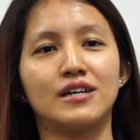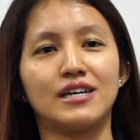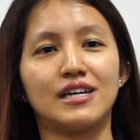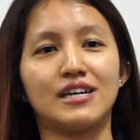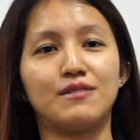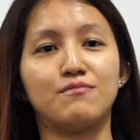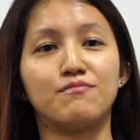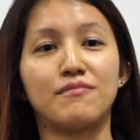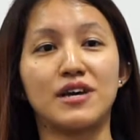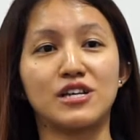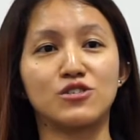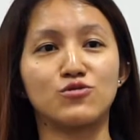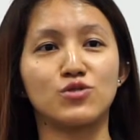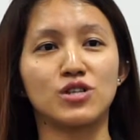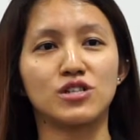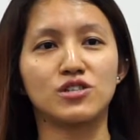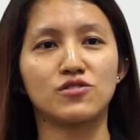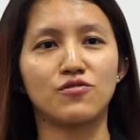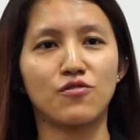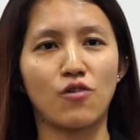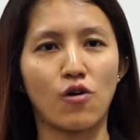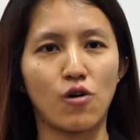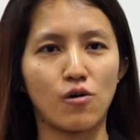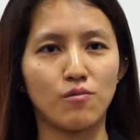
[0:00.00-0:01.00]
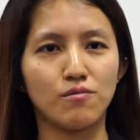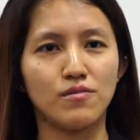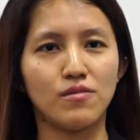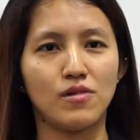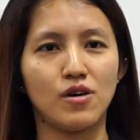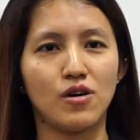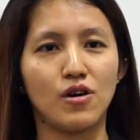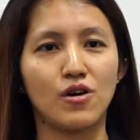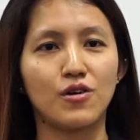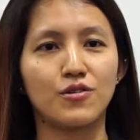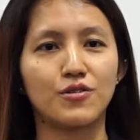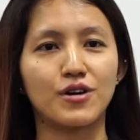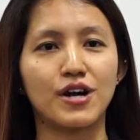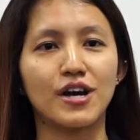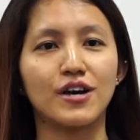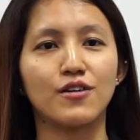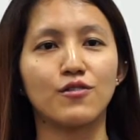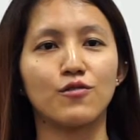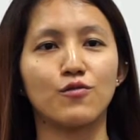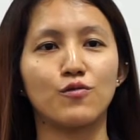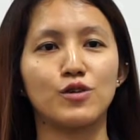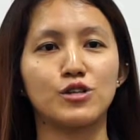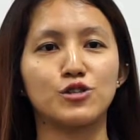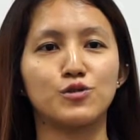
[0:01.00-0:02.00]
in matrix form, all right,
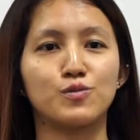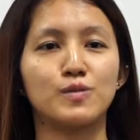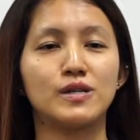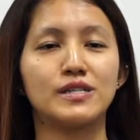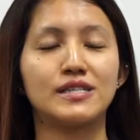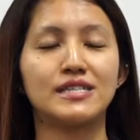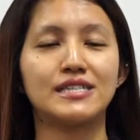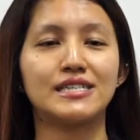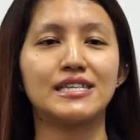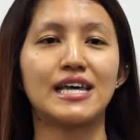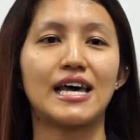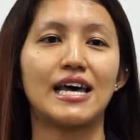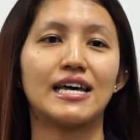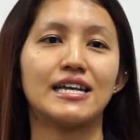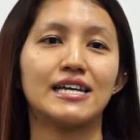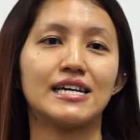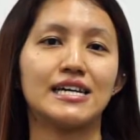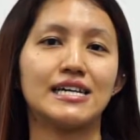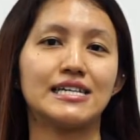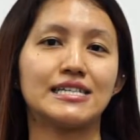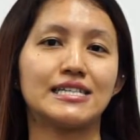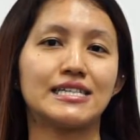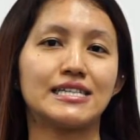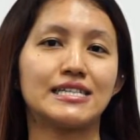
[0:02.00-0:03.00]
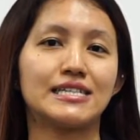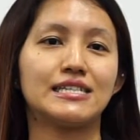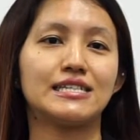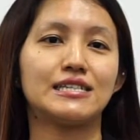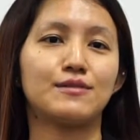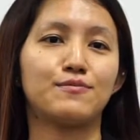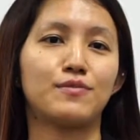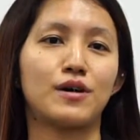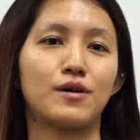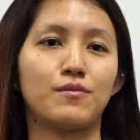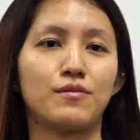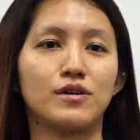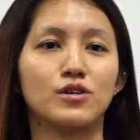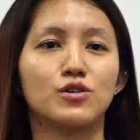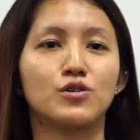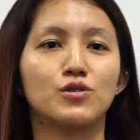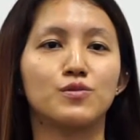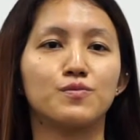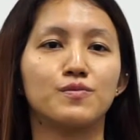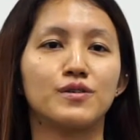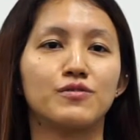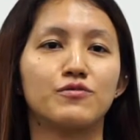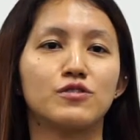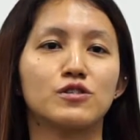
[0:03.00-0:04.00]
which means that a certain department
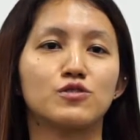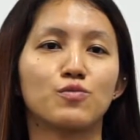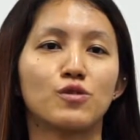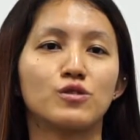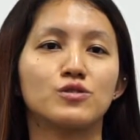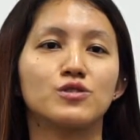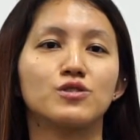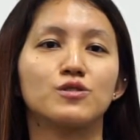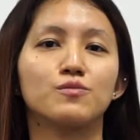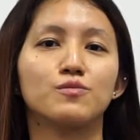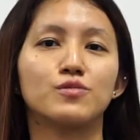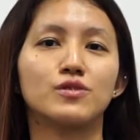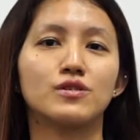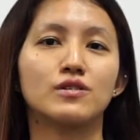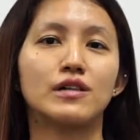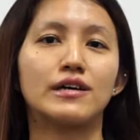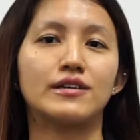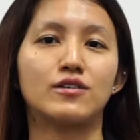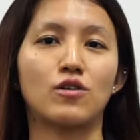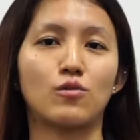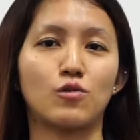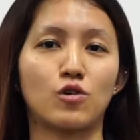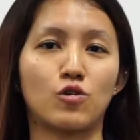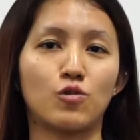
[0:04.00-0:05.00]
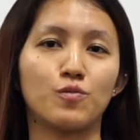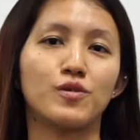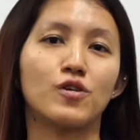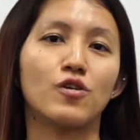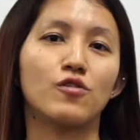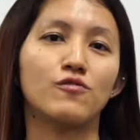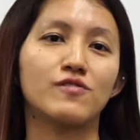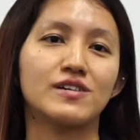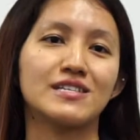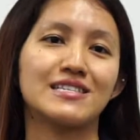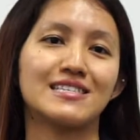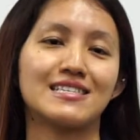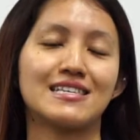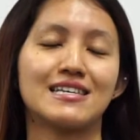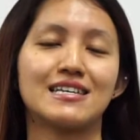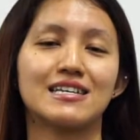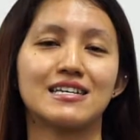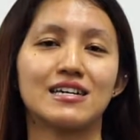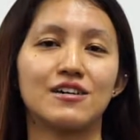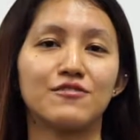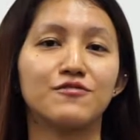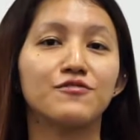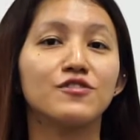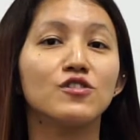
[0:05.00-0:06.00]
could be responsible and could be
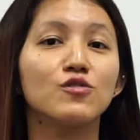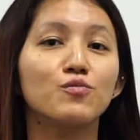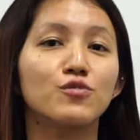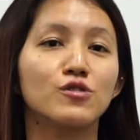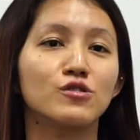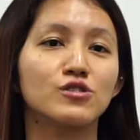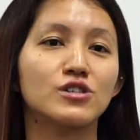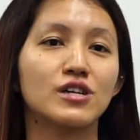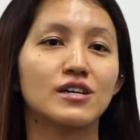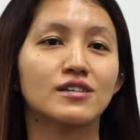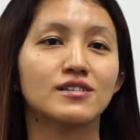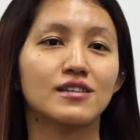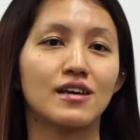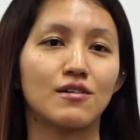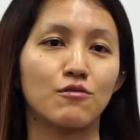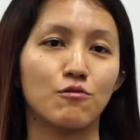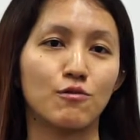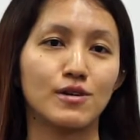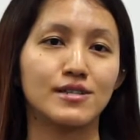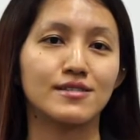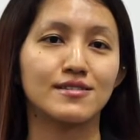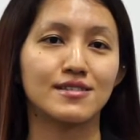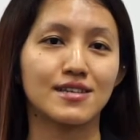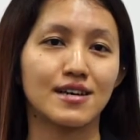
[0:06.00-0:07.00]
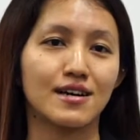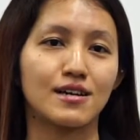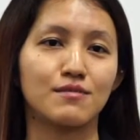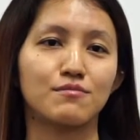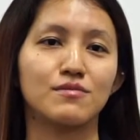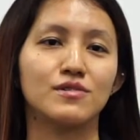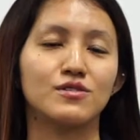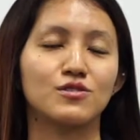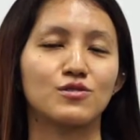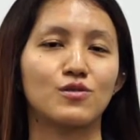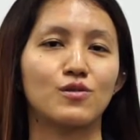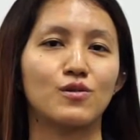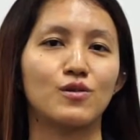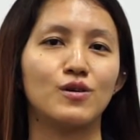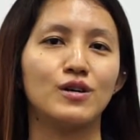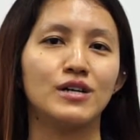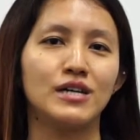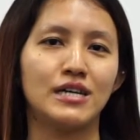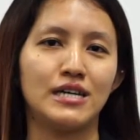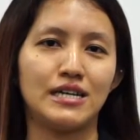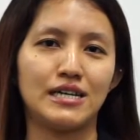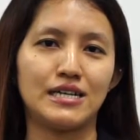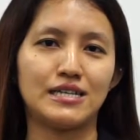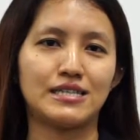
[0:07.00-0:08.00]
overseeing a few projects at one time. So
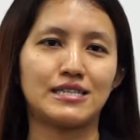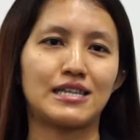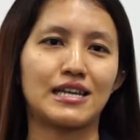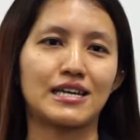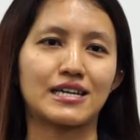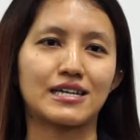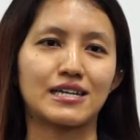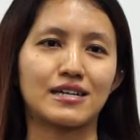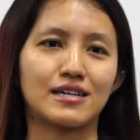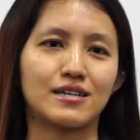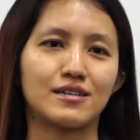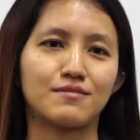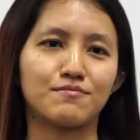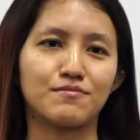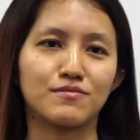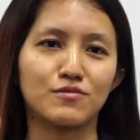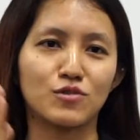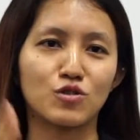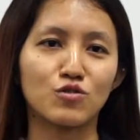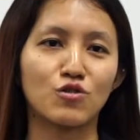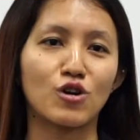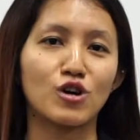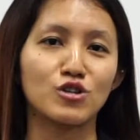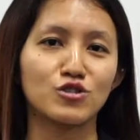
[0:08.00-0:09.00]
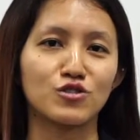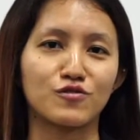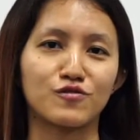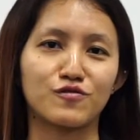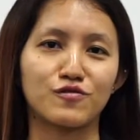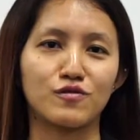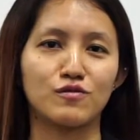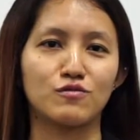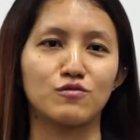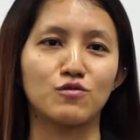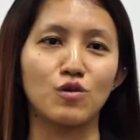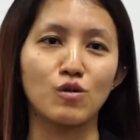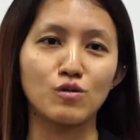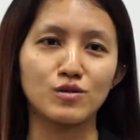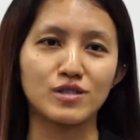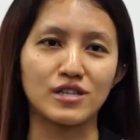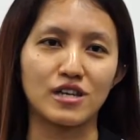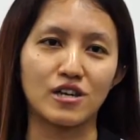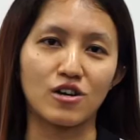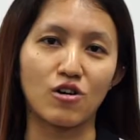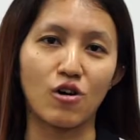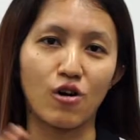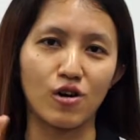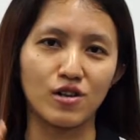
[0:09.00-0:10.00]
it's like a cross of rows
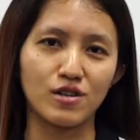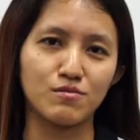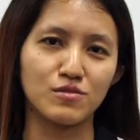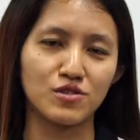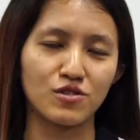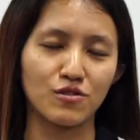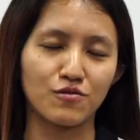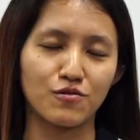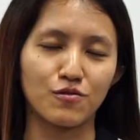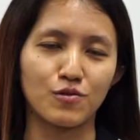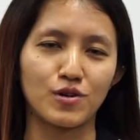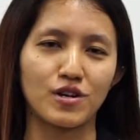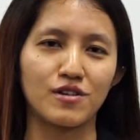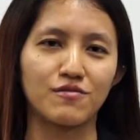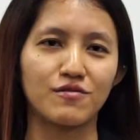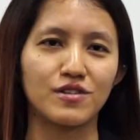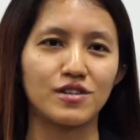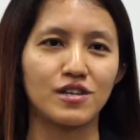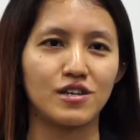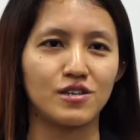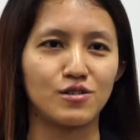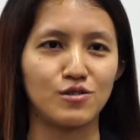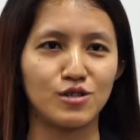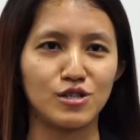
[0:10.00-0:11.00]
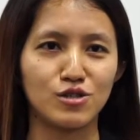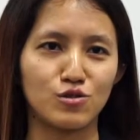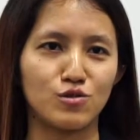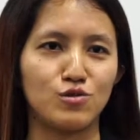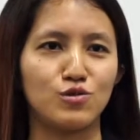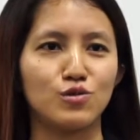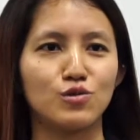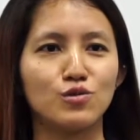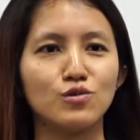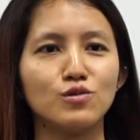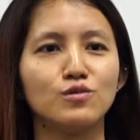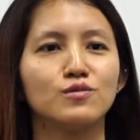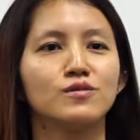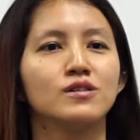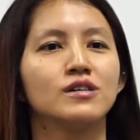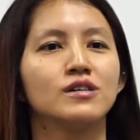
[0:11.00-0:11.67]
and columns of whatever that you need to do.